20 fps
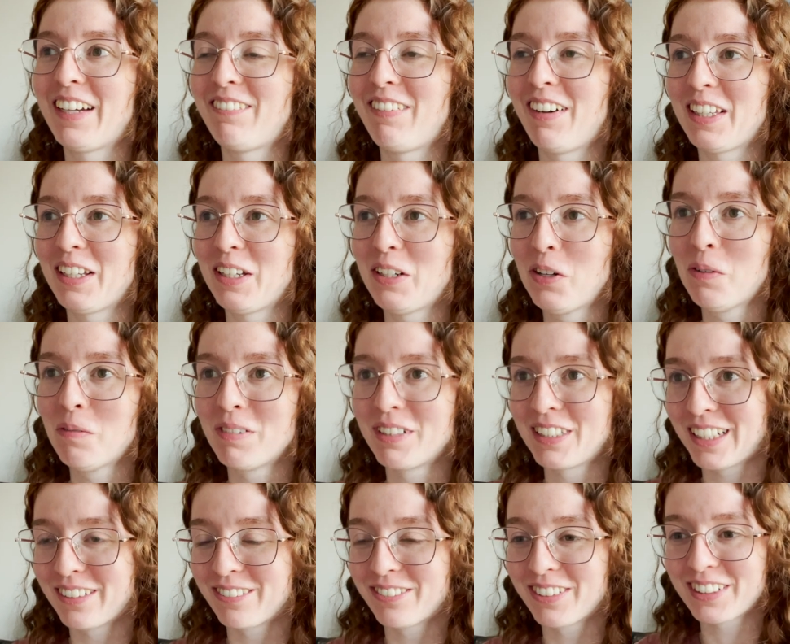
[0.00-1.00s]
about the enormity
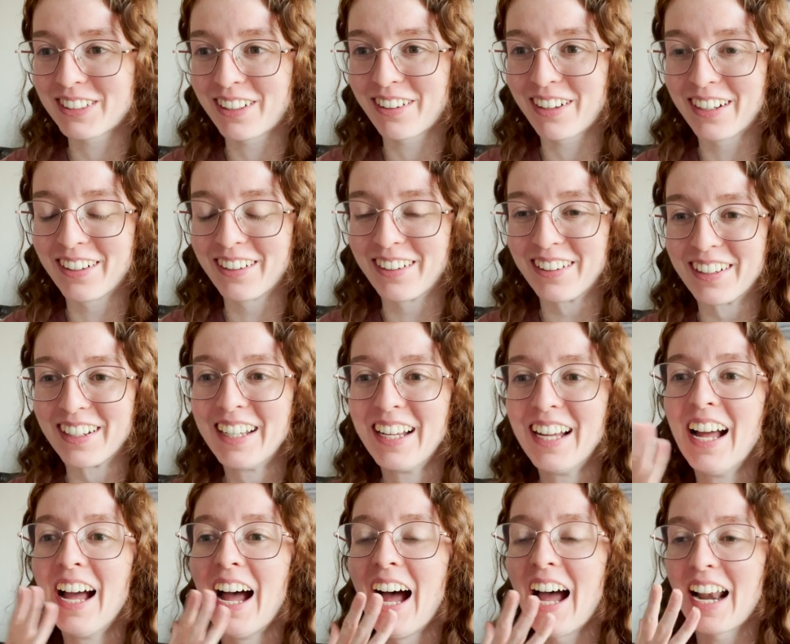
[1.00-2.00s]
of what's going on and
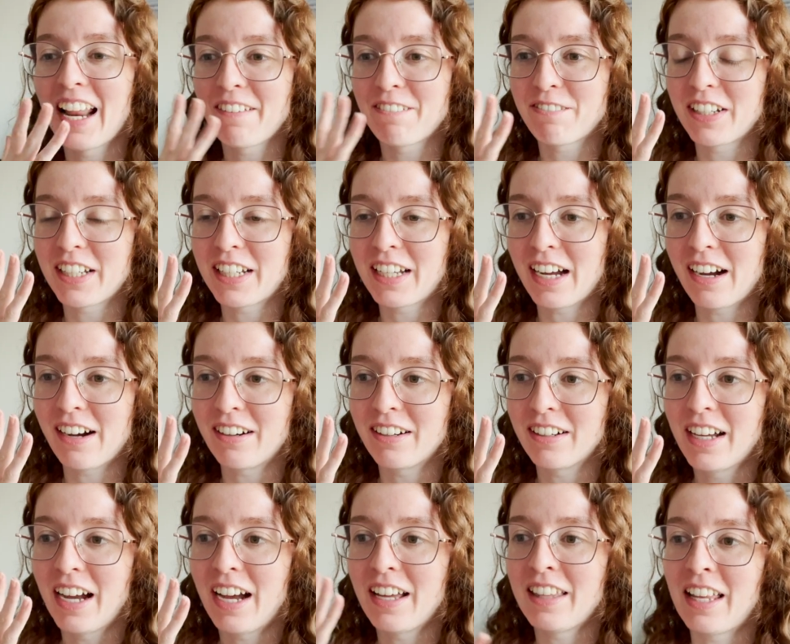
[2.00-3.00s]
I freak out
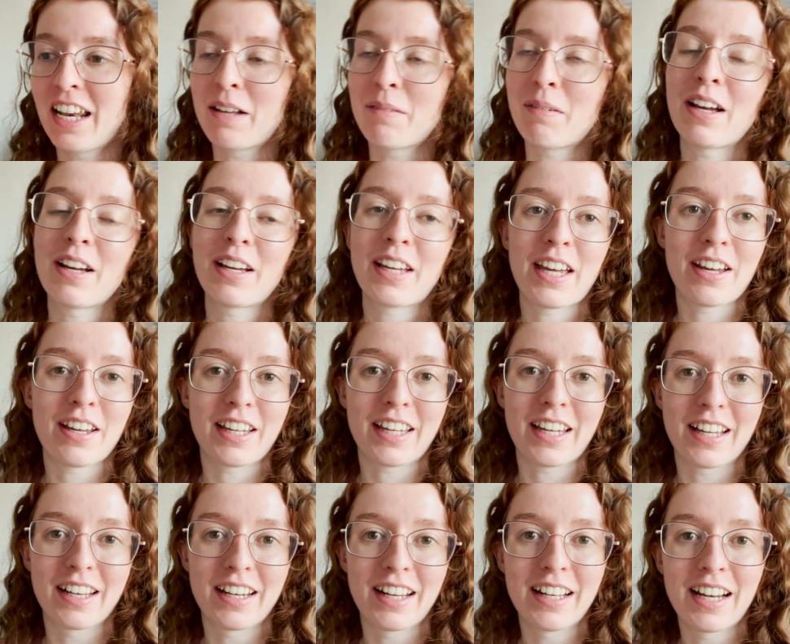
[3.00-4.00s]
and then I'm like, okay,
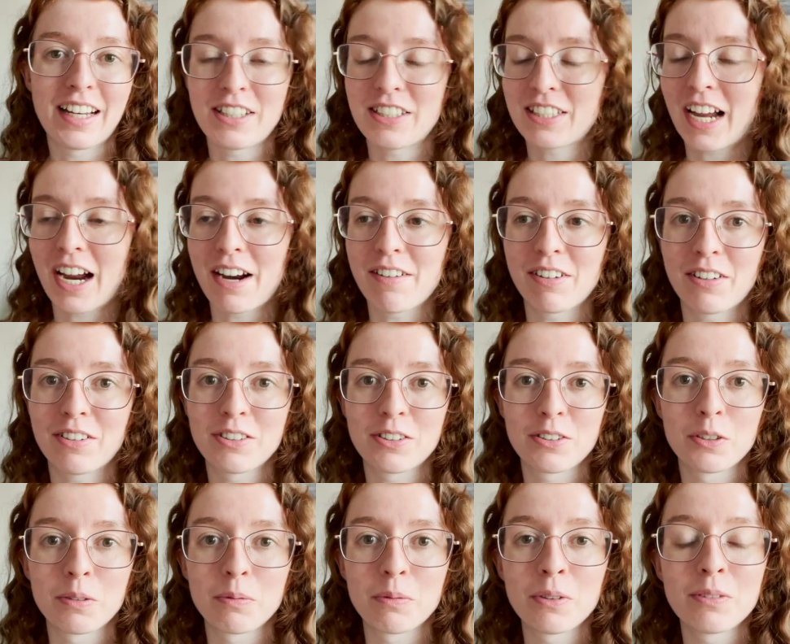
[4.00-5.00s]
again. And I just carry on as
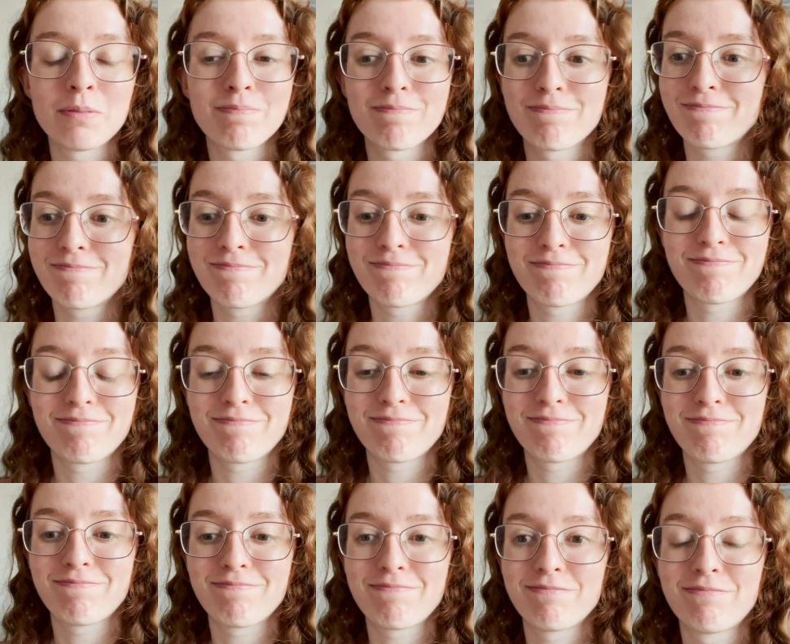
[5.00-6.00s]
normal.
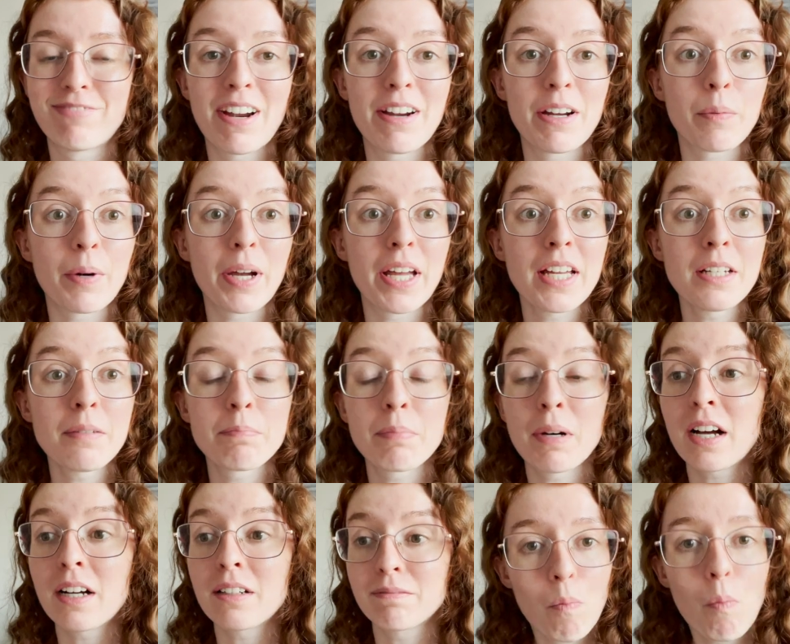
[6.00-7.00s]
Very weird,
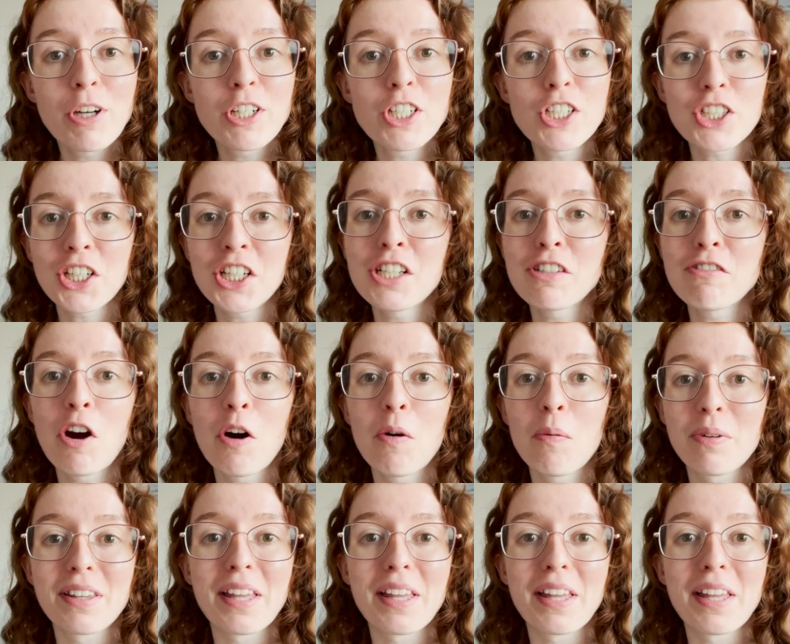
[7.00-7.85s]
but we're just gonna roll with